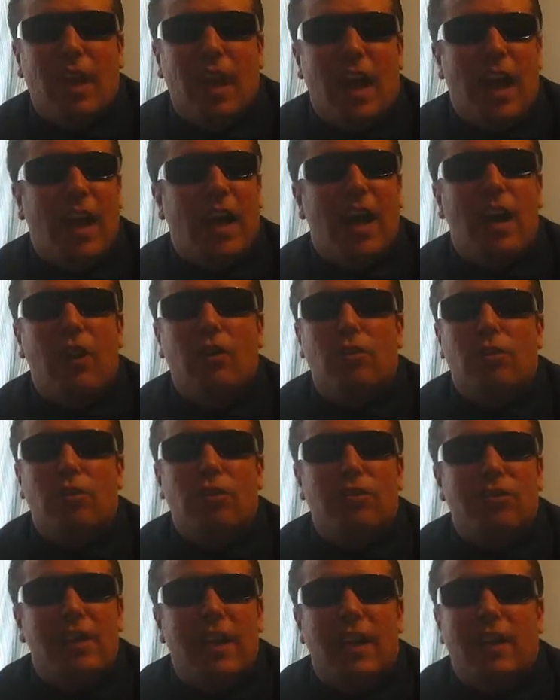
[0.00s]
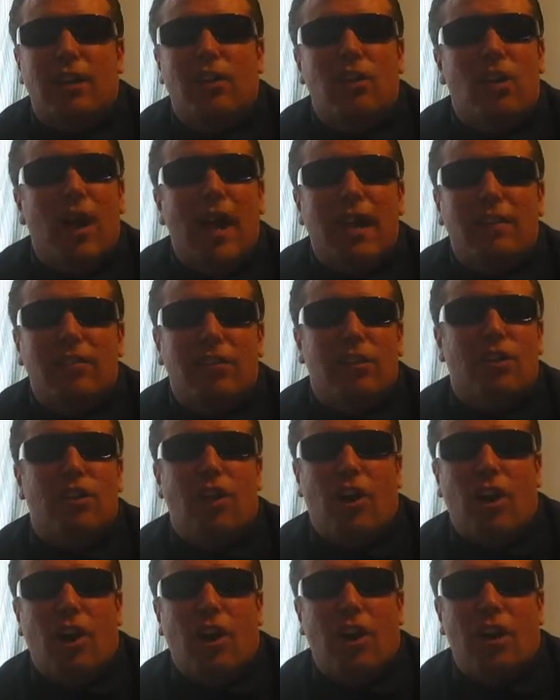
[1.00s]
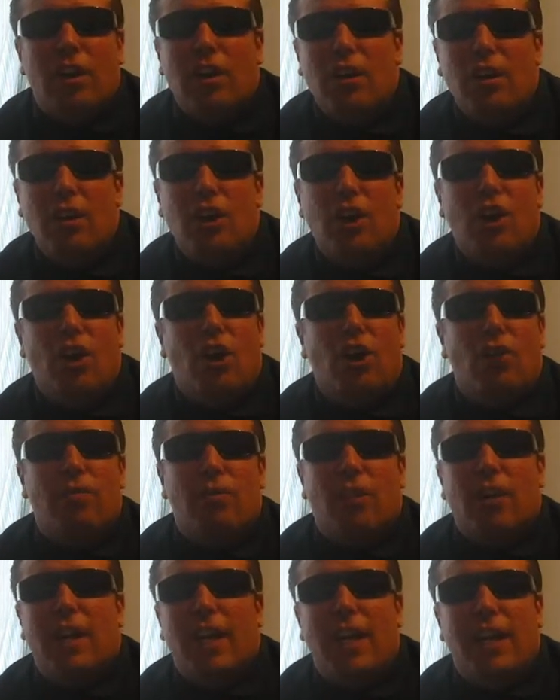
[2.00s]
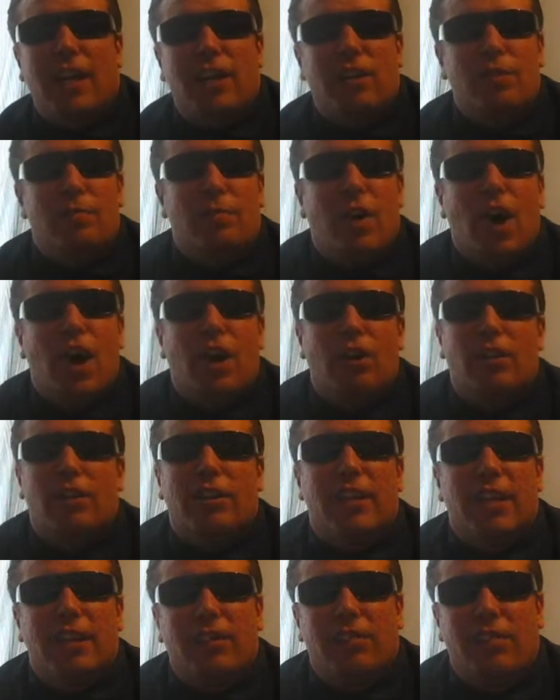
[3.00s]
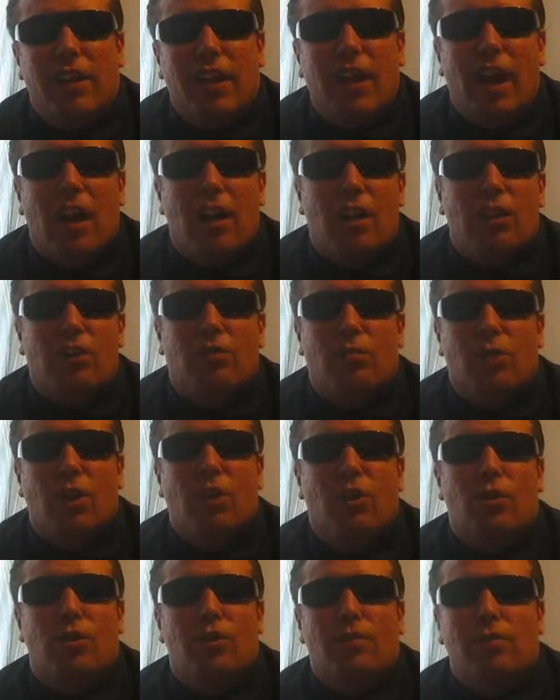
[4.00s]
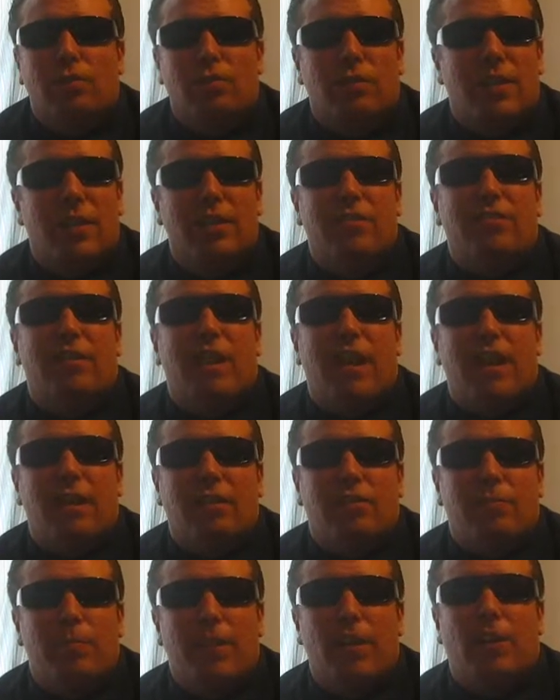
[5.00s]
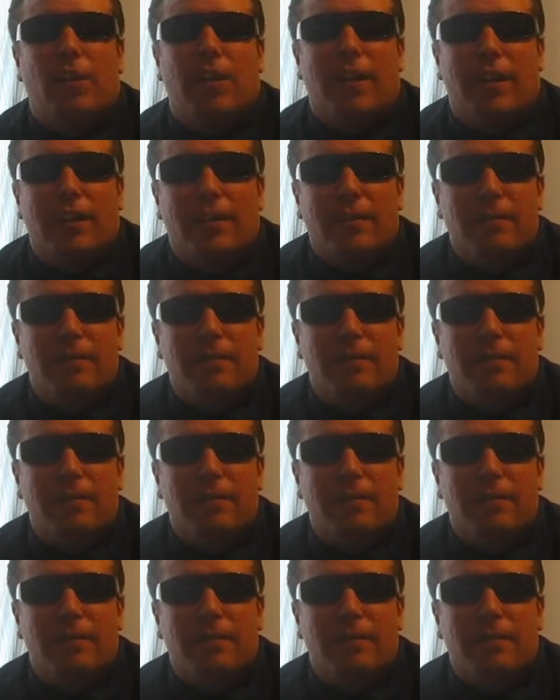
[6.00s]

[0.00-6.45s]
And I'll take a classic car over any of the modern things they got on the road these days, period.